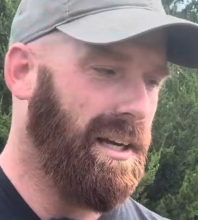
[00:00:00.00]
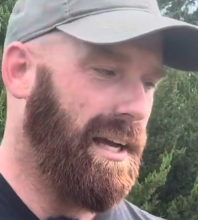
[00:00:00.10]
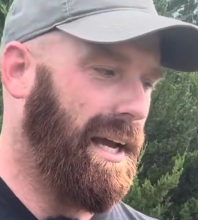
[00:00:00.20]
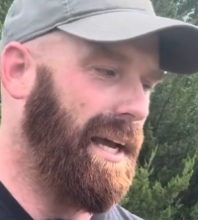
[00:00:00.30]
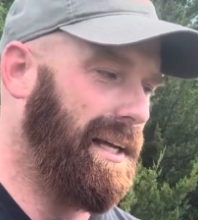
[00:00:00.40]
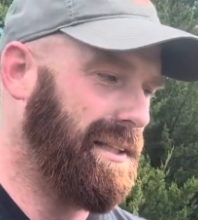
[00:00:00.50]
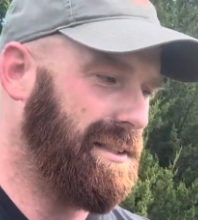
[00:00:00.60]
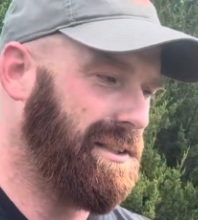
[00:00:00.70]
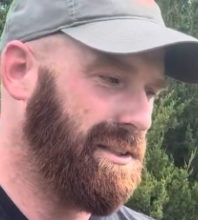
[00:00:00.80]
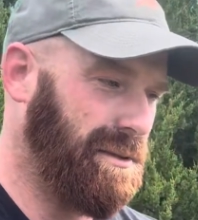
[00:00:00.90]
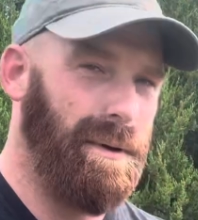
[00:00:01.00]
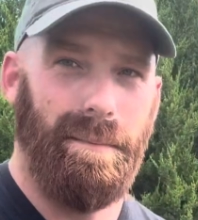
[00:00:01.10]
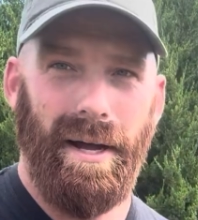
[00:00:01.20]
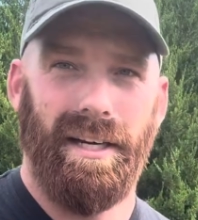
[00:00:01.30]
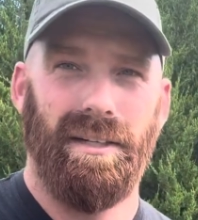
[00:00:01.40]
and to be
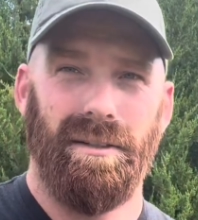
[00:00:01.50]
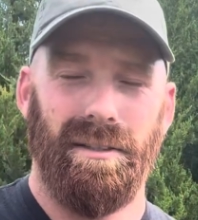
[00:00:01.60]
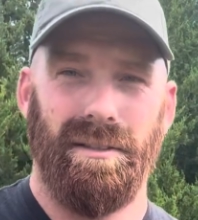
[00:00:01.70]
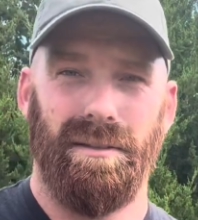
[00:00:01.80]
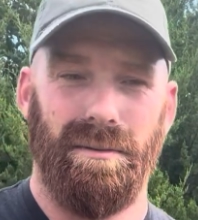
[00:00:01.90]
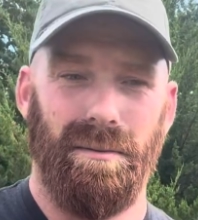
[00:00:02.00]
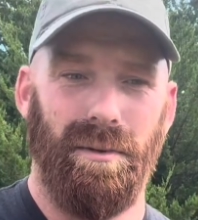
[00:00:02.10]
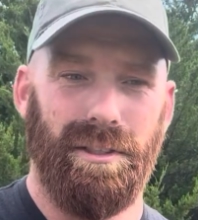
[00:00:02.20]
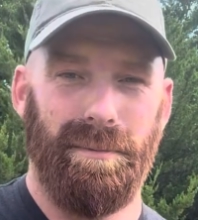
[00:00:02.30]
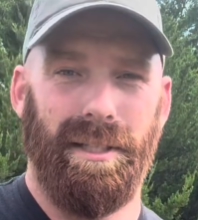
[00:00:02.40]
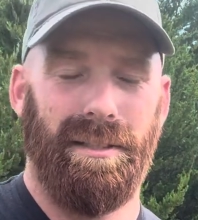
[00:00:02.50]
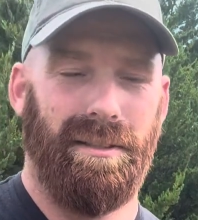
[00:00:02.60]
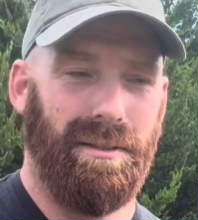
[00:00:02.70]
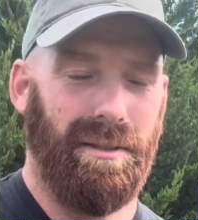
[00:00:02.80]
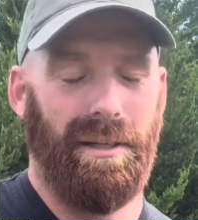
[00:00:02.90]
better woodsmen,
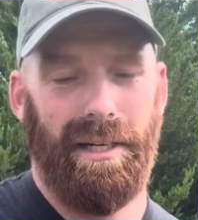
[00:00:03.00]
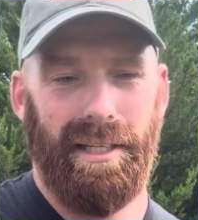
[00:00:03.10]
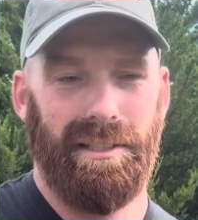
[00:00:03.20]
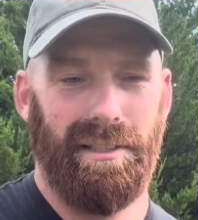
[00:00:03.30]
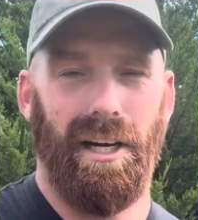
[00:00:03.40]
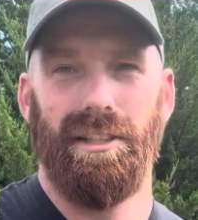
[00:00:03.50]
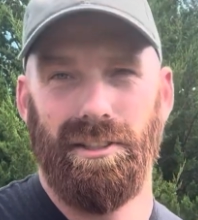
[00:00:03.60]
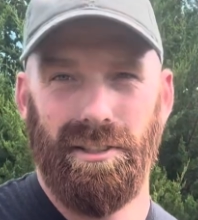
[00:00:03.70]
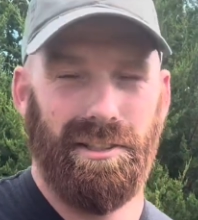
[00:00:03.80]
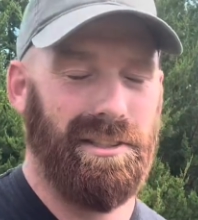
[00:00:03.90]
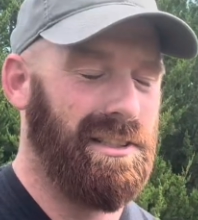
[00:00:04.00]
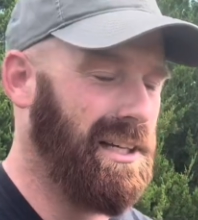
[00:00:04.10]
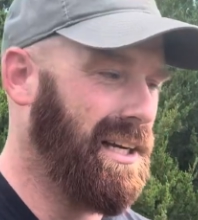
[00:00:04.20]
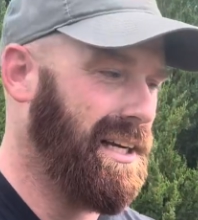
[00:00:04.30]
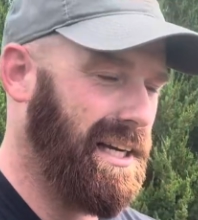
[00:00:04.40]
or I guess hunters
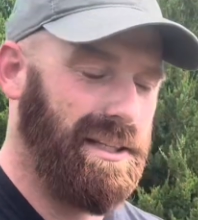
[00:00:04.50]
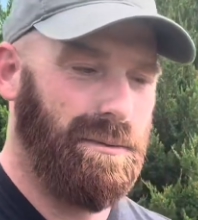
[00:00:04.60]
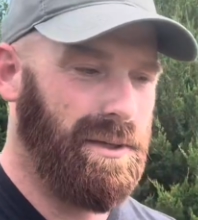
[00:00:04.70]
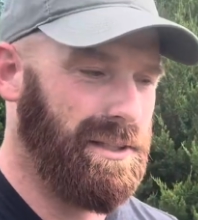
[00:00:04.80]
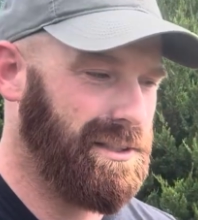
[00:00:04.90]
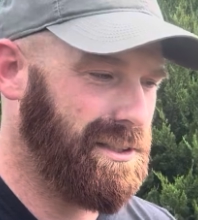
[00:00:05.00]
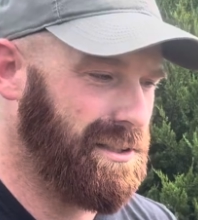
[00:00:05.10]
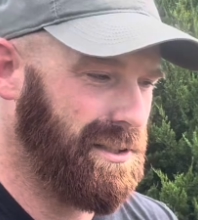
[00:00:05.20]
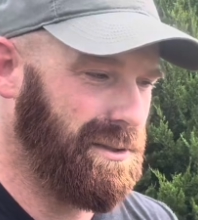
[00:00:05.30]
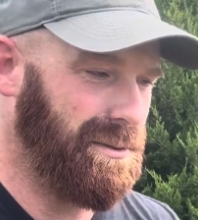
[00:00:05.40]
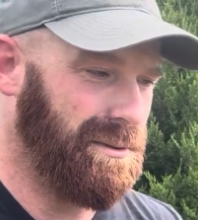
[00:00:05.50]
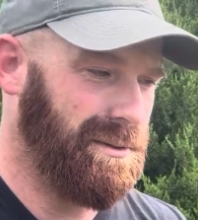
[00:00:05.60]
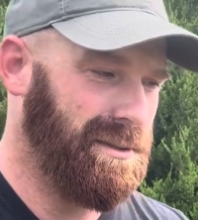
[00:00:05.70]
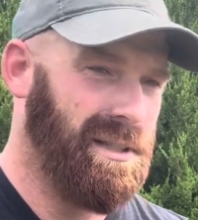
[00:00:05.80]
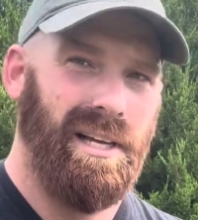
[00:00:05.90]
in the woods, to
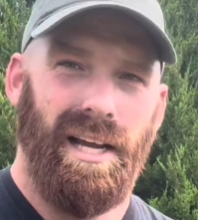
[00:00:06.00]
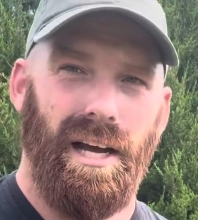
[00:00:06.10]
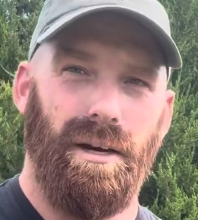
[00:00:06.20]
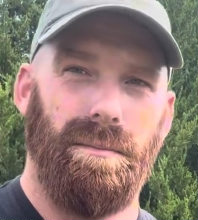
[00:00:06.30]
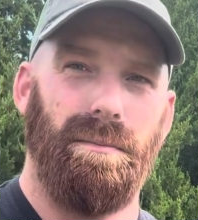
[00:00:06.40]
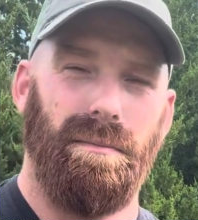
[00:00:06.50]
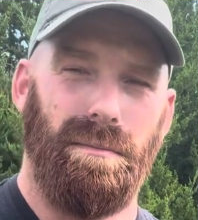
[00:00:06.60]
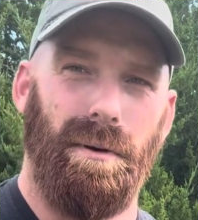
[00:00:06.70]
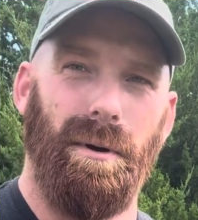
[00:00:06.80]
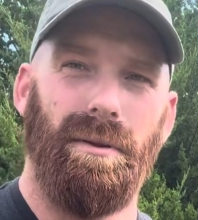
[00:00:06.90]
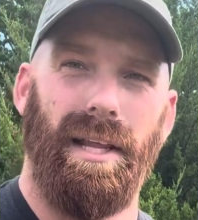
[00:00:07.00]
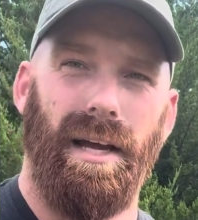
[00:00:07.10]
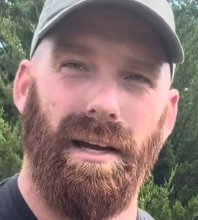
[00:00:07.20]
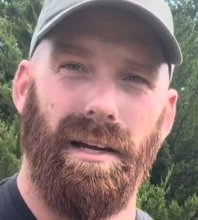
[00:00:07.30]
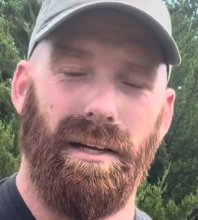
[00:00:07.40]
help promote
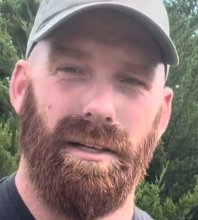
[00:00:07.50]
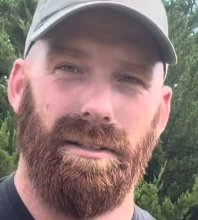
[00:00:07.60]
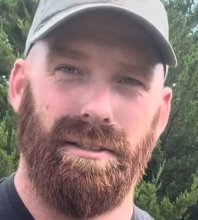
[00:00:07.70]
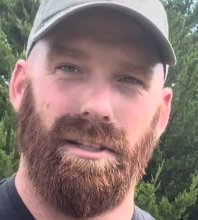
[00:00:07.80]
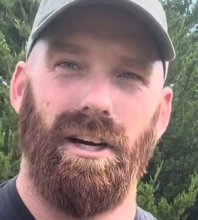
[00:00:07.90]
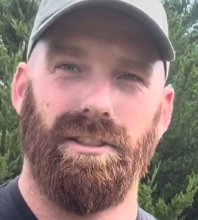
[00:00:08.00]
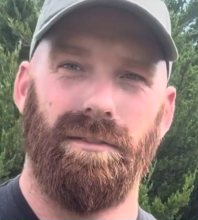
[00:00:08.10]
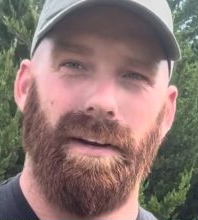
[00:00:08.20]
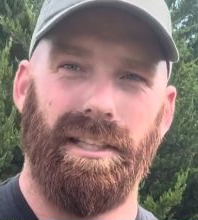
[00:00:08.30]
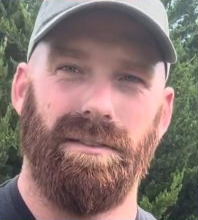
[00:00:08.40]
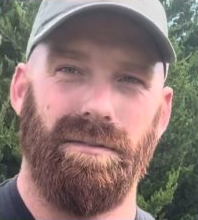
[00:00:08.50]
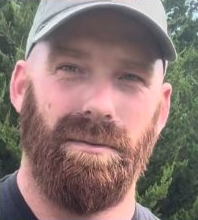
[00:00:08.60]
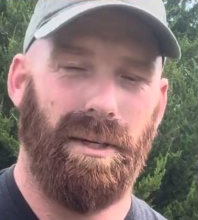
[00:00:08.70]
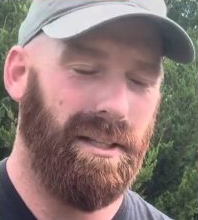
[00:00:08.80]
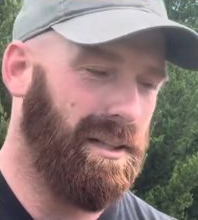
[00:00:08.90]
that conservation for
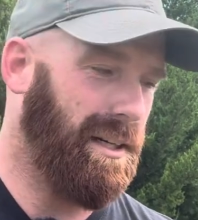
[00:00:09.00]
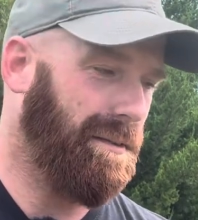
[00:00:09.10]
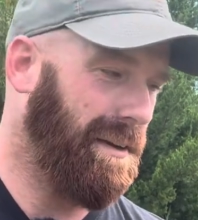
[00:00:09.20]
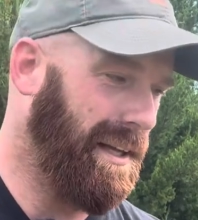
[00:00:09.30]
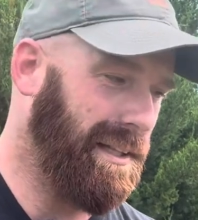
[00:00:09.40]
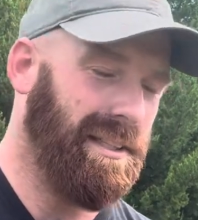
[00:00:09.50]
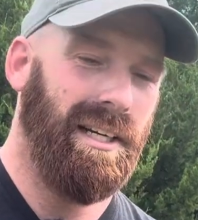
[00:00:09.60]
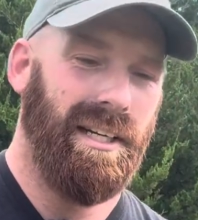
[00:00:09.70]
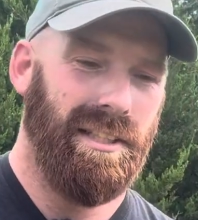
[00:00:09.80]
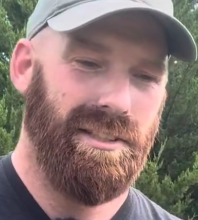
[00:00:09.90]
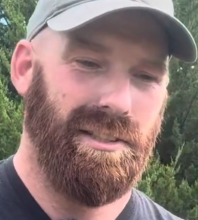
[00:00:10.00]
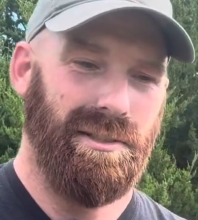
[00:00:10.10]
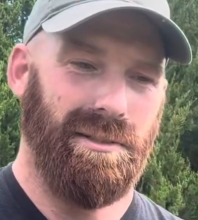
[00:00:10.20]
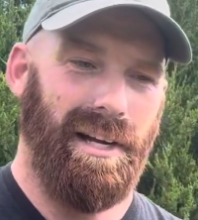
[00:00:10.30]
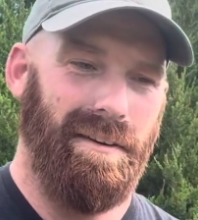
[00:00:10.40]
wildlife and
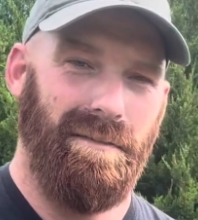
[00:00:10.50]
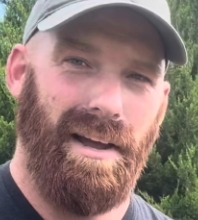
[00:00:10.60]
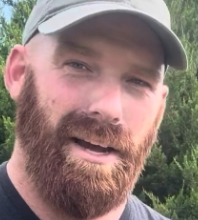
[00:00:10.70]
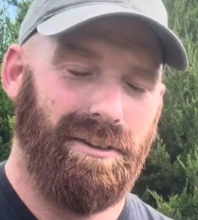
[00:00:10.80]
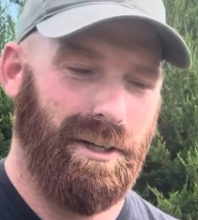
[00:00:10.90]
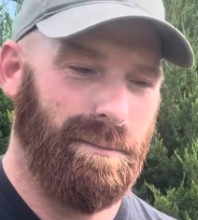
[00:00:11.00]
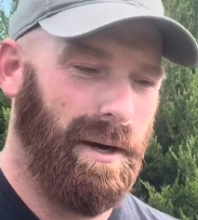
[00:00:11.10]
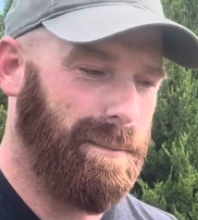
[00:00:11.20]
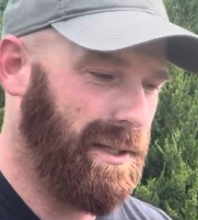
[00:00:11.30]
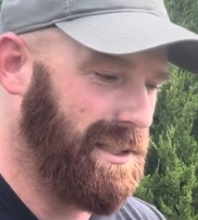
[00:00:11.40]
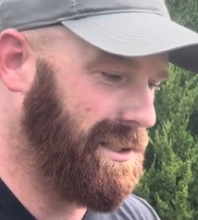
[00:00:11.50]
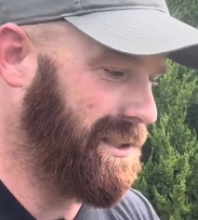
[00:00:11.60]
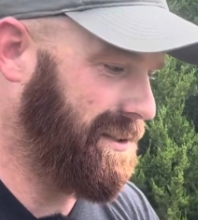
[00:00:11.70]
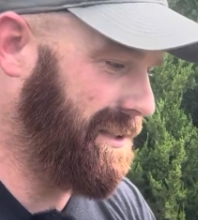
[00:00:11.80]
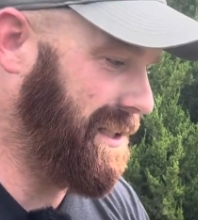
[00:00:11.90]
to have healthier
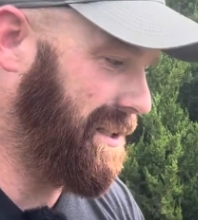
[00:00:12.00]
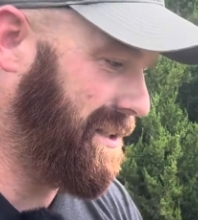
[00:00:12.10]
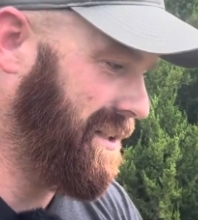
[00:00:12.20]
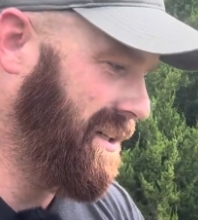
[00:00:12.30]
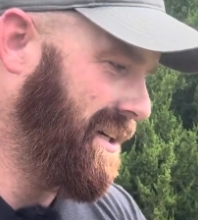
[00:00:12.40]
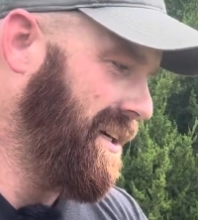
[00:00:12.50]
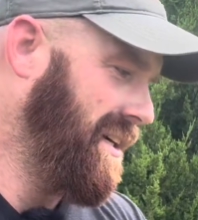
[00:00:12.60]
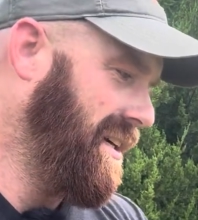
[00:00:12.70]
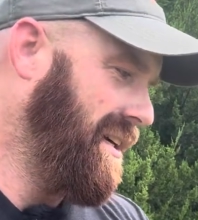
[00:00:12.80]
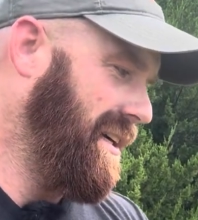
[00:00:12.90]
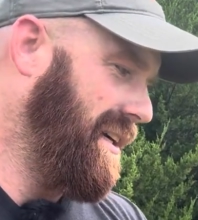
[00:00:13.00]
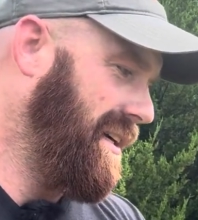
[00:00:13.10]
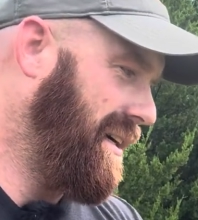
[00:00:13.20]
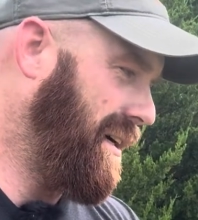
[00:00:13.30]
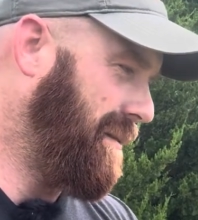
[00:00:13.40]
populations of deer.
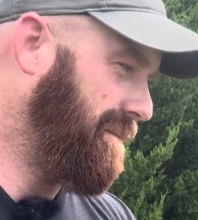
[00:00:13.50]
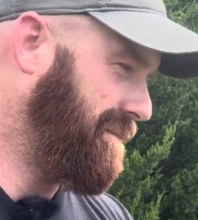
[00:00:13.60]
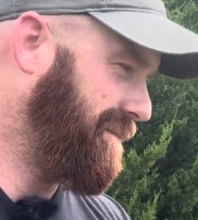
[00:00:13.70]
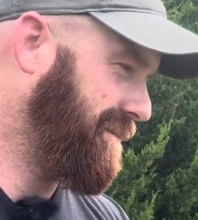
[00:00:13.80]
Um,